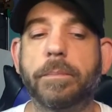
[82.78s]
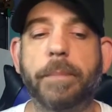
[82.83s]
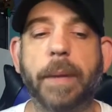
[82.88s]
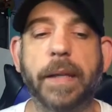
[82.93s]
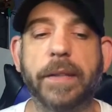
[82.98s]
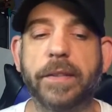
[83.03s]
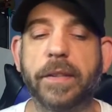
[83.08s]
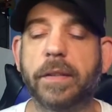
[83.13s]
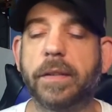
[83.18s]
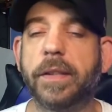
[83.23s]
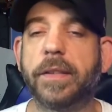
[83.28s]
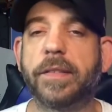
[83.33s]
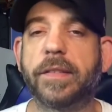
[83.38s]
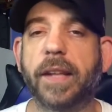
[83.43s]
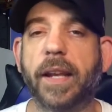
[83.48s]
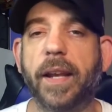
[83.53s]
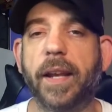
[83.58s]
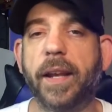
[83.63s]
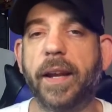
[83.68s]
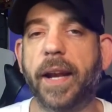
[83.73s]
basically
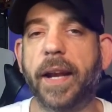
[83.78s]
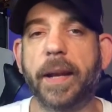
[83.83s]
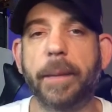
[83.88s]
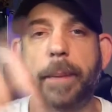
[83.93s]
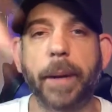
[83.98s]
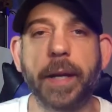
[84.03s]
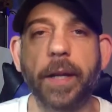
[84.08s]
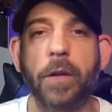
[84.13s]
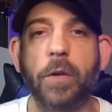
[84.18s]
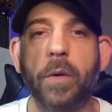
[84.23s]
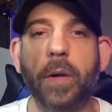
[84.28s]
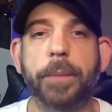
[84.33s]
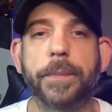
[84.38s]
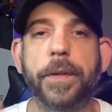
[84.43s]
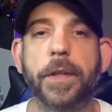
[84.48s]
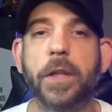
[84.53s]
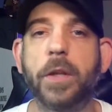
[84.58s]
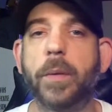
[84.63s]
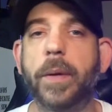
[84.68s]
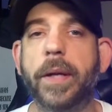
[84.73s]
said, anybody who helped
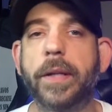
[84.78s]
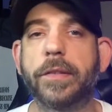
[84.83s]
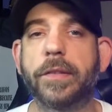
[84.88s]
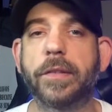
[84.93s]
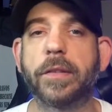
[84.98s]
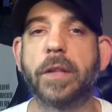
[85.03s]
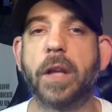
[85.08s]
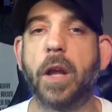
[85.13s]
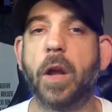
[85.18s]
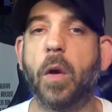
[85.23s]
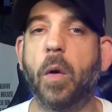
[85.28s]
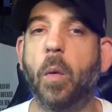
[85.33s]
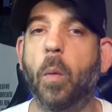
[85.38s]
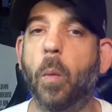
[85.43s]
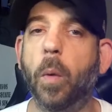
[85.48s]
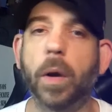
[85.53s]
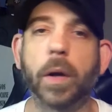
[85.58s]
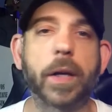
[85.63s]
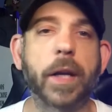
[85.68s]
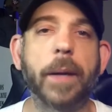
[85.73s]
the U.S.,
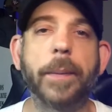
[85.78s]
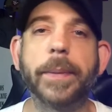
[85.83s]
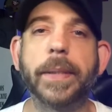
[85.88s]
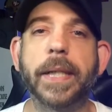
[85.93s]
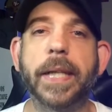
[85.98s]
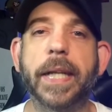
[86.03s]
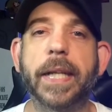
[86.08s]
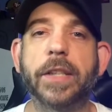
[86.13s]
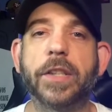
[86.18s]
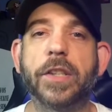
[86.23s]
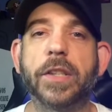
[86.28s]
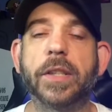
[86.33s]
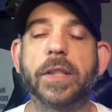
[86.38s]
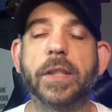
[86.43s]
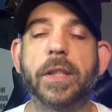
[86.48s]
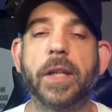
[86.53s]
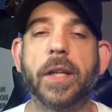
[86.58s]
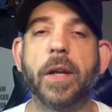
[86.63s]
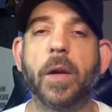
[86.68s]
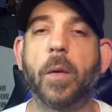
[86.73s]
we're coming to get you.
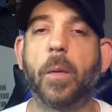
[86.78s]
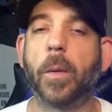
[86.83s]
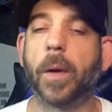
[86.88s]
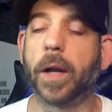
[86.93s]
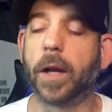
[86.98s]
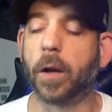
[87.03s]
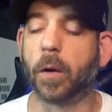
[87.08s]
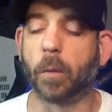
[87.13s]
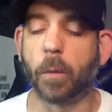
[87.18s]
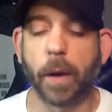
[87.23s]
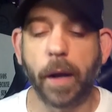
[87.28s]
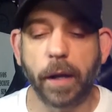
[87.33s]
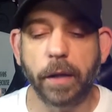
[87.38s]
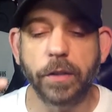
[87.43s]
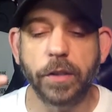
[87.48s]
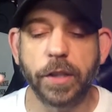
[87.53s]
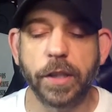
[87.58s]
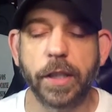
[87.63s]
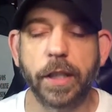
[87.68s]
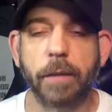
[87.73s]
We're going to
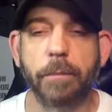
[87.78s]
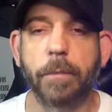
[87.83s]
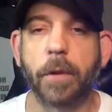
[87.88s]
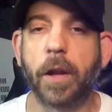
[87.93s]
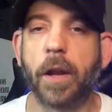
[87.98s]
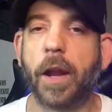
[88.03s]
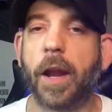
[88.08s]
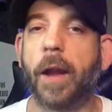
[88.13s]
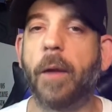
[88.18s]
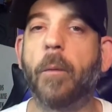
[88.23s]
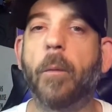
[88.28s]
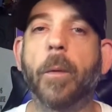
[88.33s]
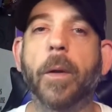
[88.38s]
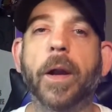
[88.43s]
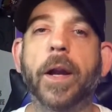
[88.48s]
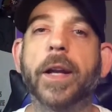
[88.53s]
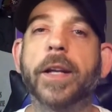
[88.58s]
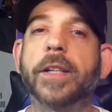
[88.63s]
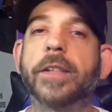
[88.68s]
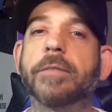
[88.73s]
round you up and
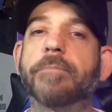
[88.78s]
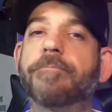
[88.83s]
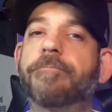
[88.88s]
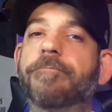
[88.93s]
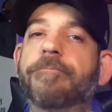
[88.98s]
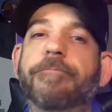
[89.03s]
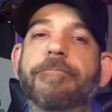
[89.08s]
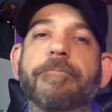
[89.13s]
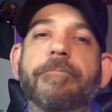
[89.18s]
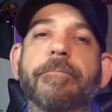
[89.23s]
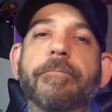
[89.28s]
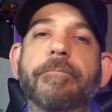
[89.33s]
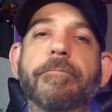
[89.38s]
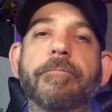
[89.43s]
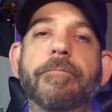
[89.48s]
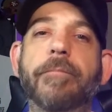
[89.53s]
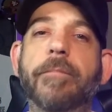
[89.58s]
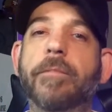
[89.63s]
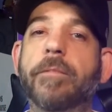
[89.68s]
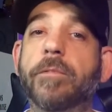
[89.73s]
we're going to
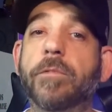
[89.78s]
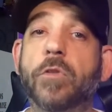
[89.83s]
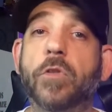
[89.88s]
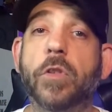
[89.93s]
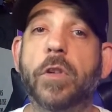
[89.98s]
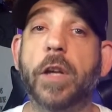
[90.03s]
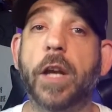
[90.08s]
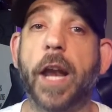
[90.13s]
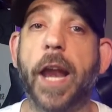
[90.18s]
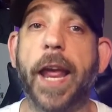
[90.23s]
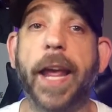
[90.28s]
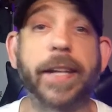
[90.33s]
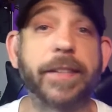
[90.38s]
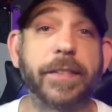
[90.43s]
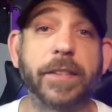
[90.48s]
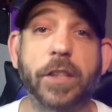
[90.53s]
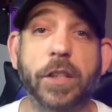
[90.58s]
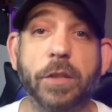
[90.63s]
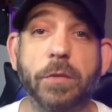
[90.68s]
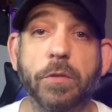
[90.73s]

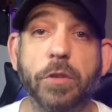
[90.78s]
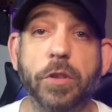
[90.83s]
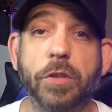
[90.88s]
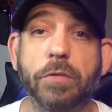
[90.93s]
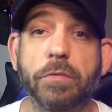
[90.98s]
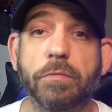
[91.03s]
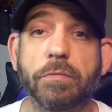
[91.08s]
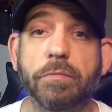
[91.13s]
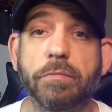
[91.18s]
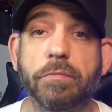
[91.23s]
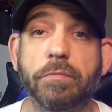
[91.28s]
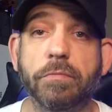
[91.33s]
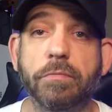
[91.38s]
execute you